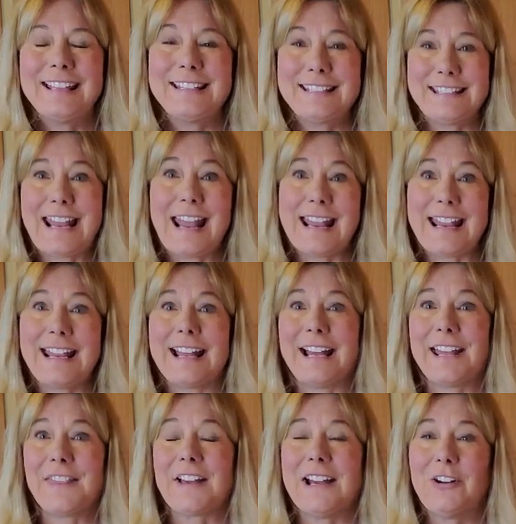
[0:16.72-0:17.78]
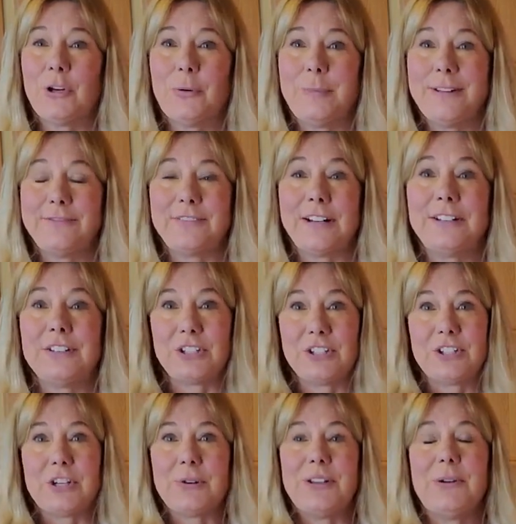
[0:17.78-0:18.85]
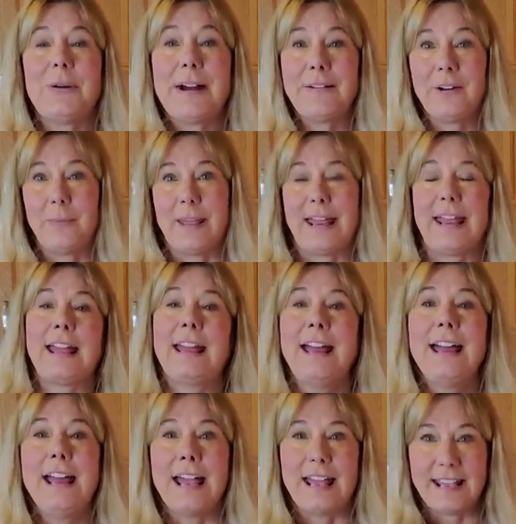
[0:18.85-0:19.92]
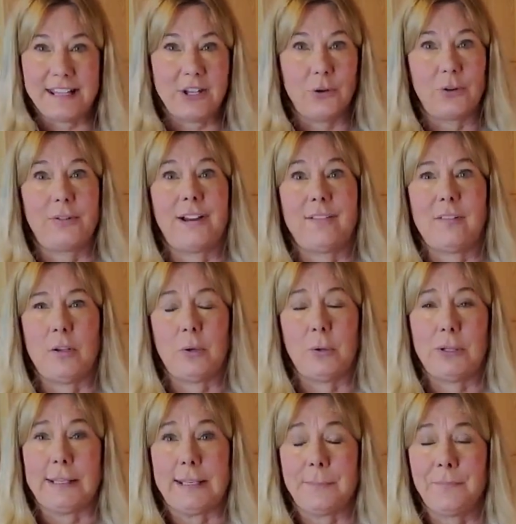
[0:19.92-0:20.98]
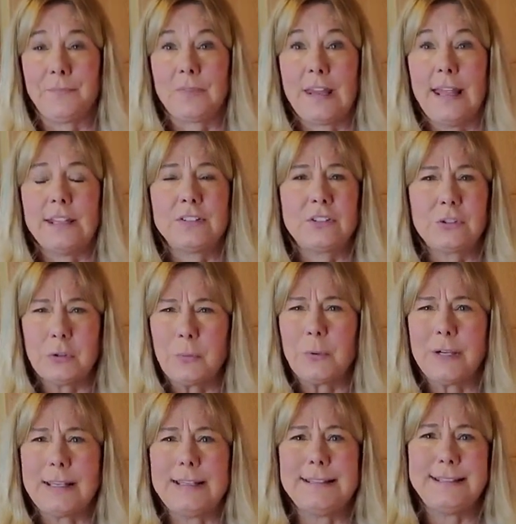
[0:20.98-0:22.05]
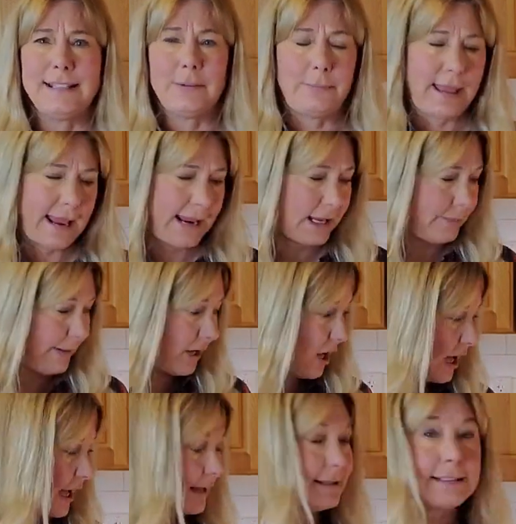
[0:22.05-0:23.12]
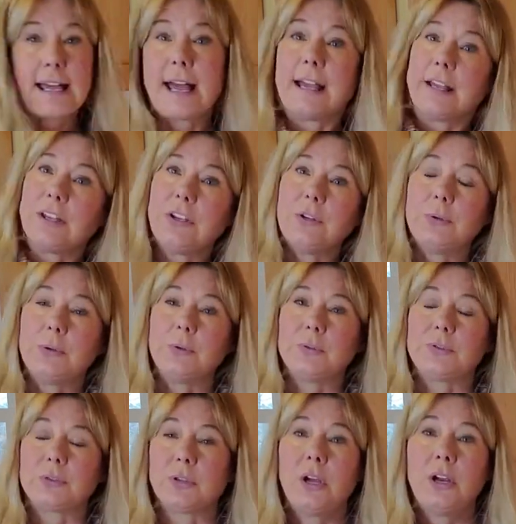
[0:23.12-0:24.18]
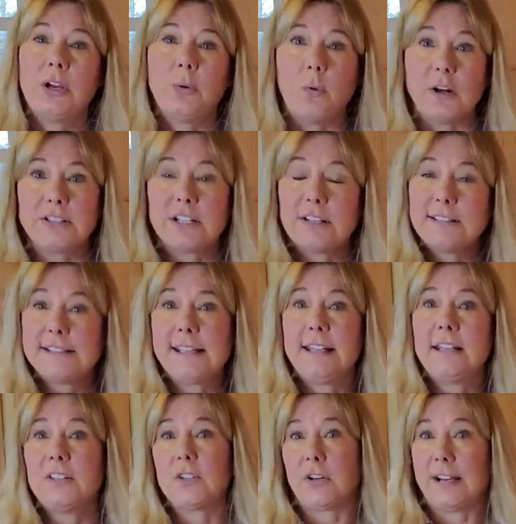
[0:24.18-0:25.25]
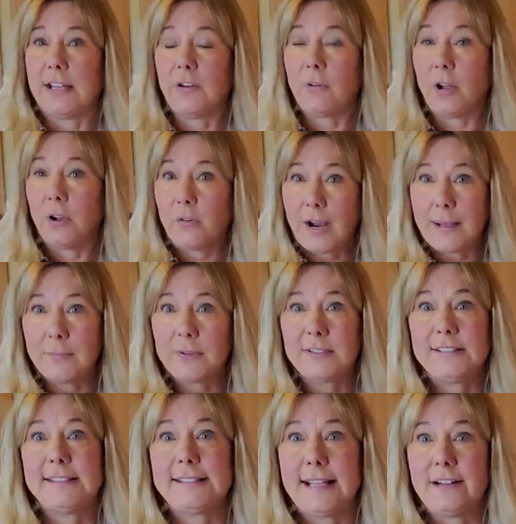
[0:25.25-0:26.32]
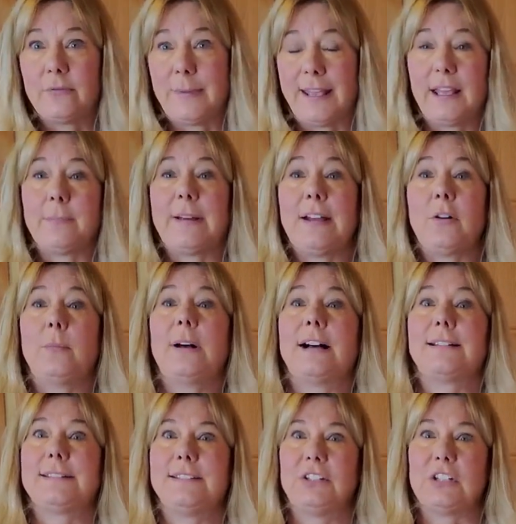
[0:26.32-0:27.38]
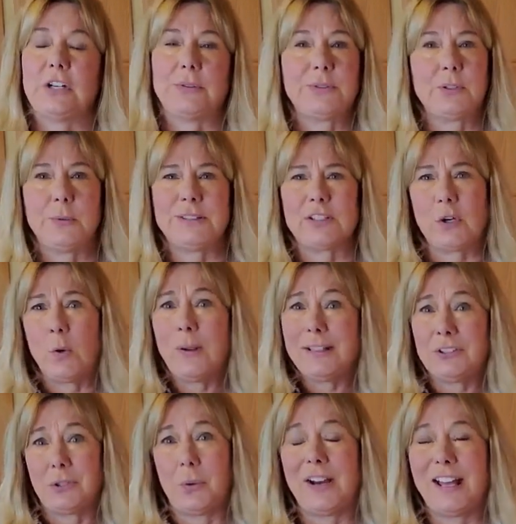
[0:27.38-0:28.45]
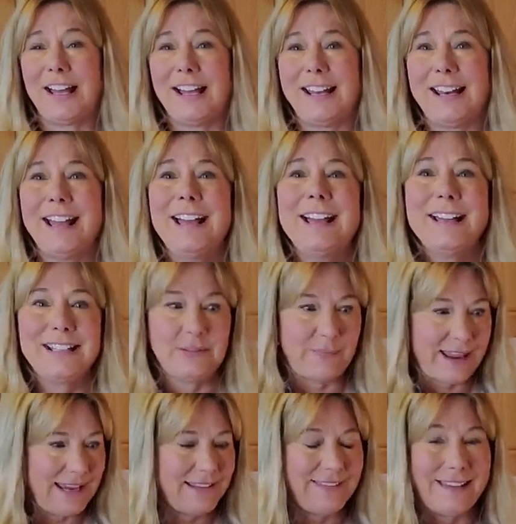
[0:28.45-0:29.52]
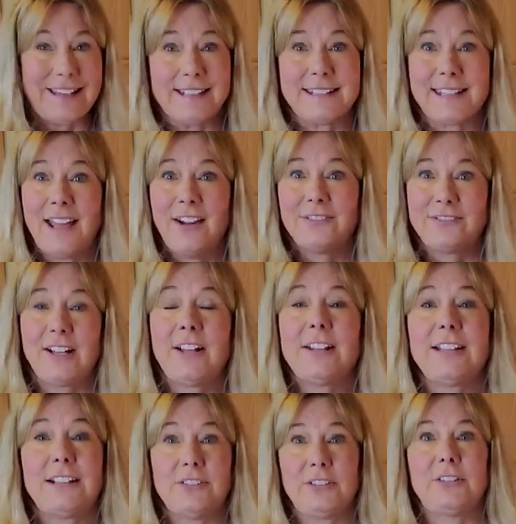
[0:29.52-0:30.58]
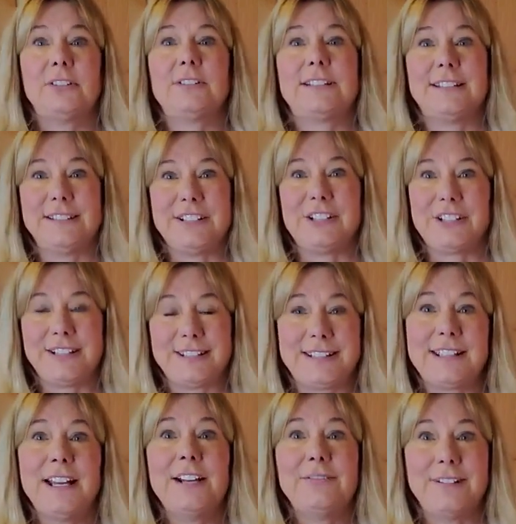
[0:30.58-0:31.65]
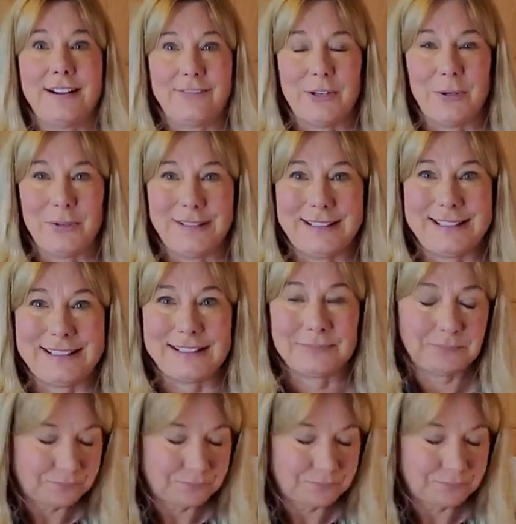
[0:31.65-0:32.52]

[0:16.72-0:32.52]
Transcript: Today, I thought it would be fun to show you how to make egg yolk ravioli. Super easy to make because I use wonton skins or egg roll wrappers instead of making my own pasta dough. So it's a quick shortcut to make these fun, little, delicious raviolis.